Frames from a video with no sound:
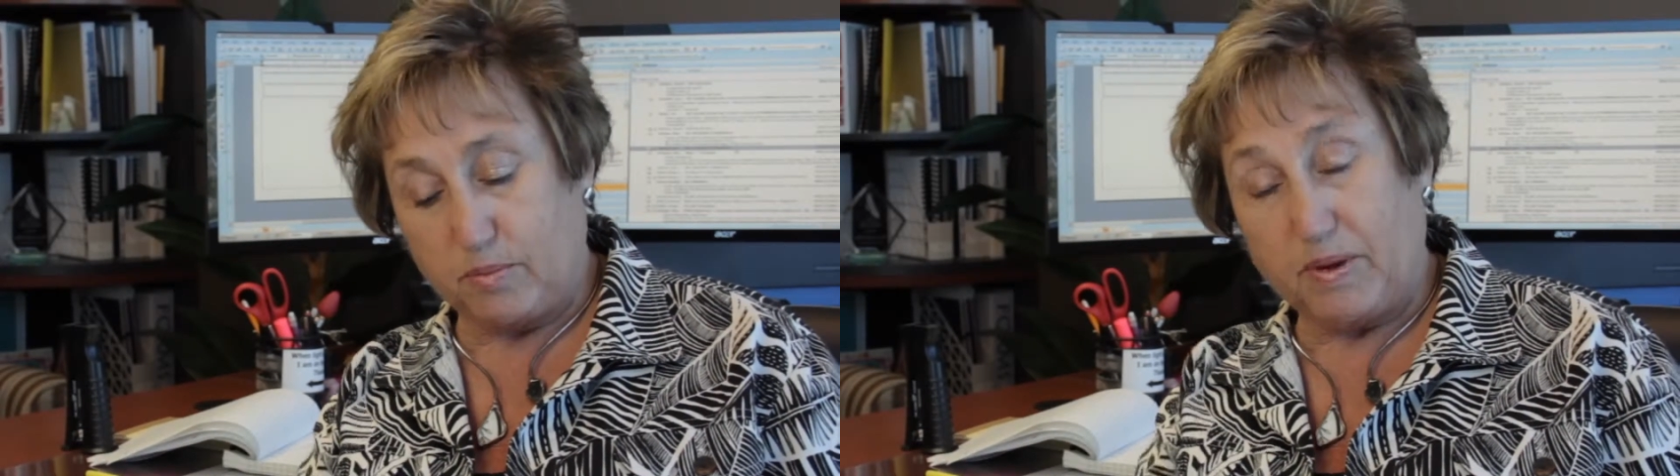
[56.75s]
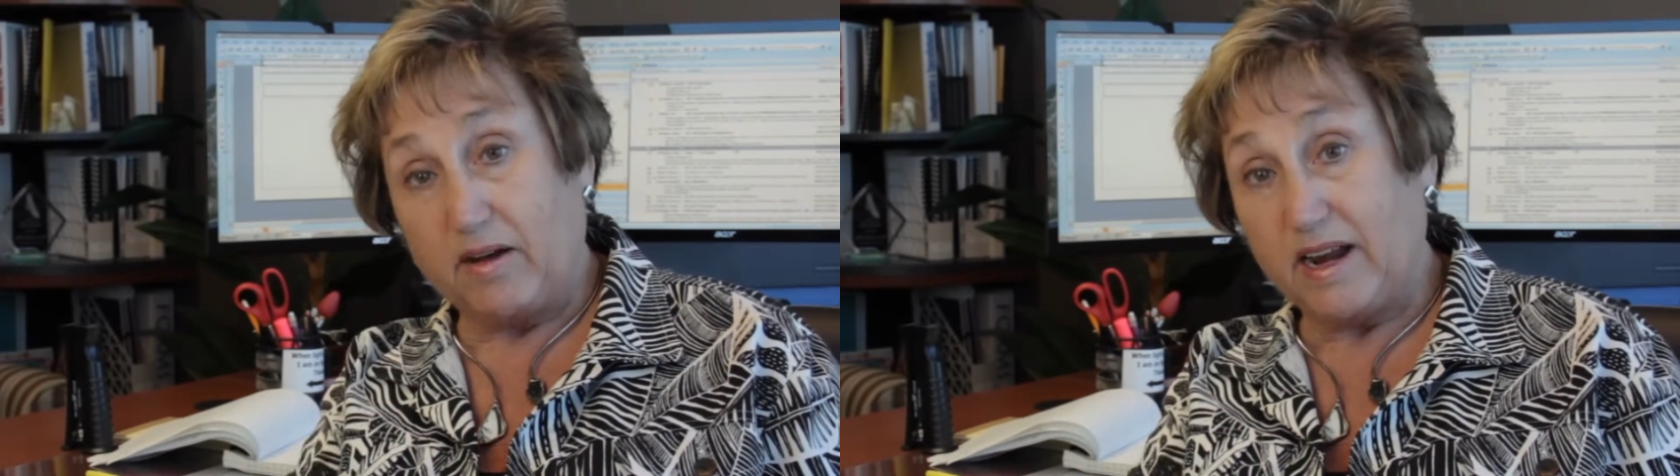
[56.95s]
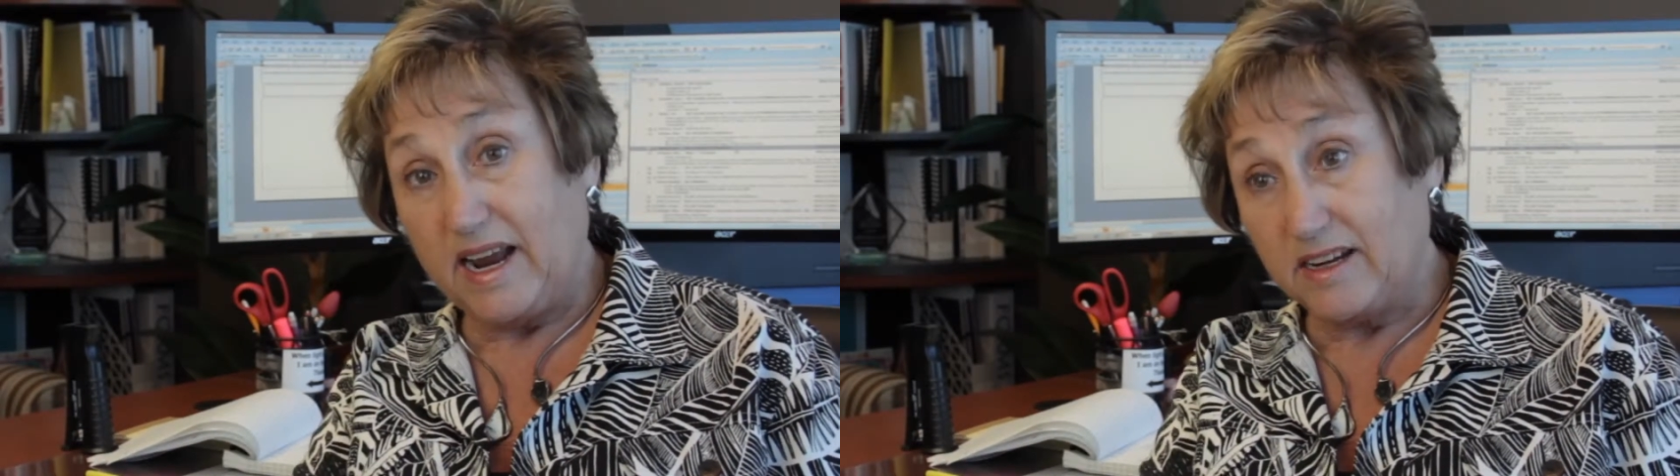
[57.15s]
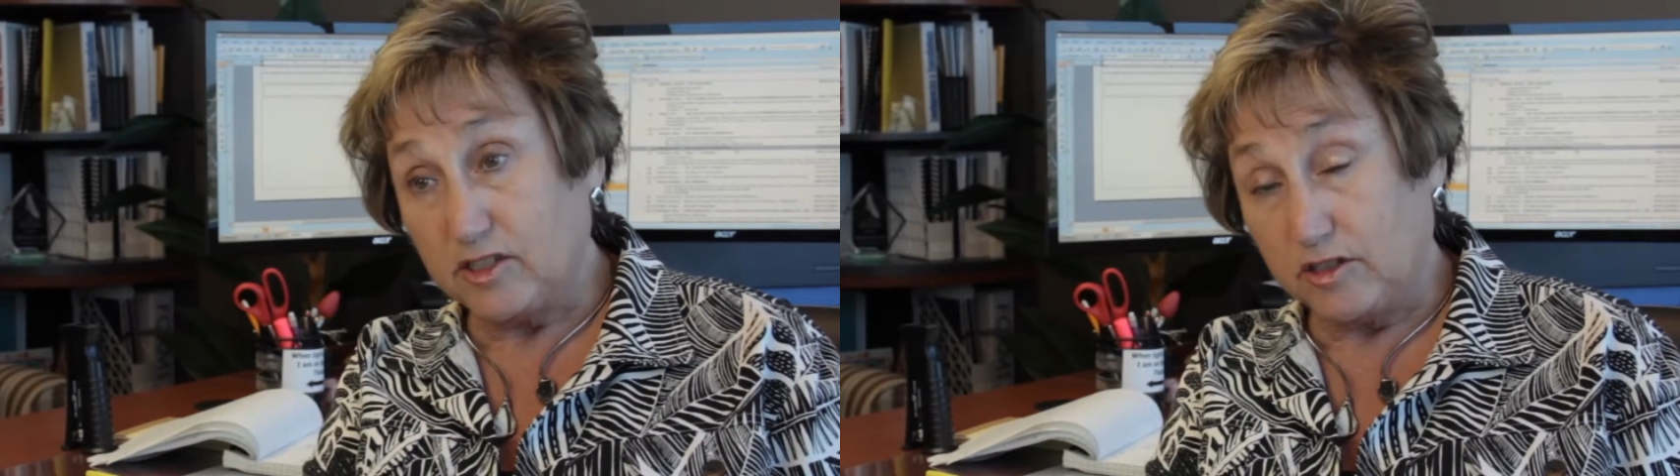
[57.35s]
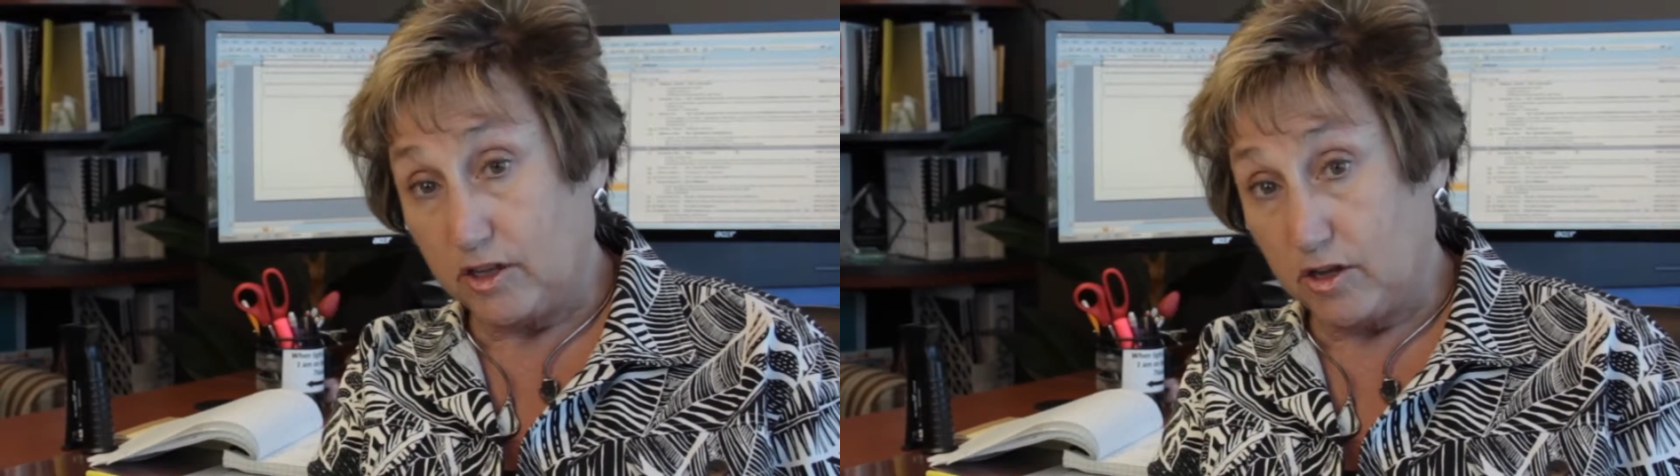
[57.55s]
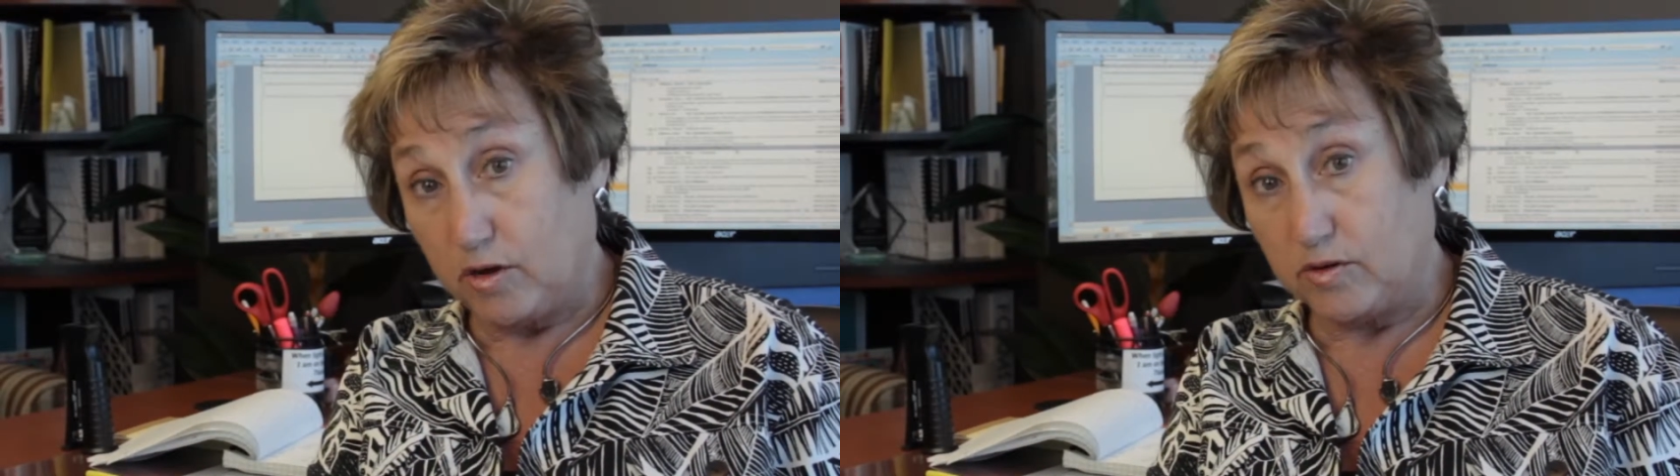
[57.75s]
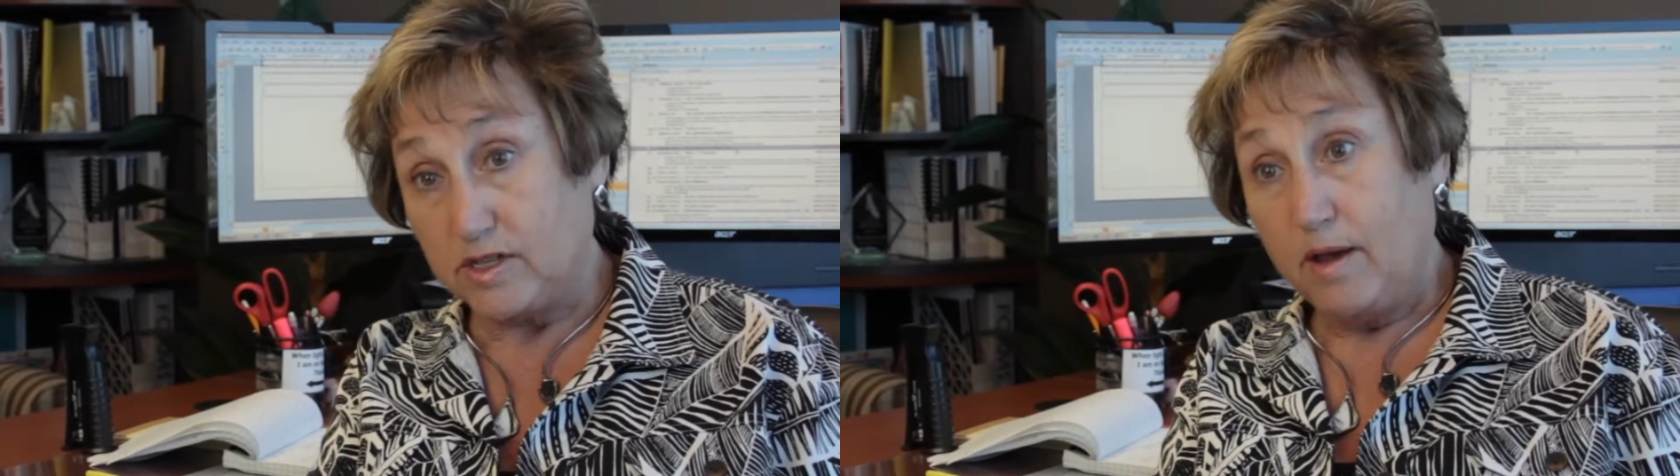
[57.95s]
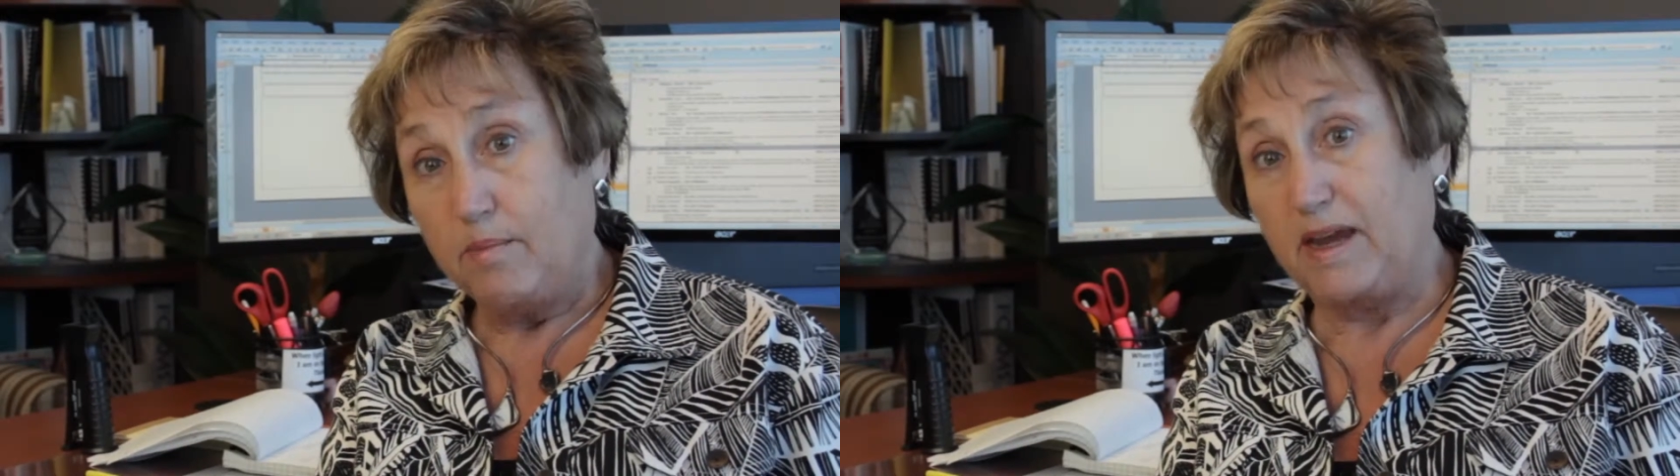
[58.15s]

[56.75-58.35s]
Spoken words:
about handling those,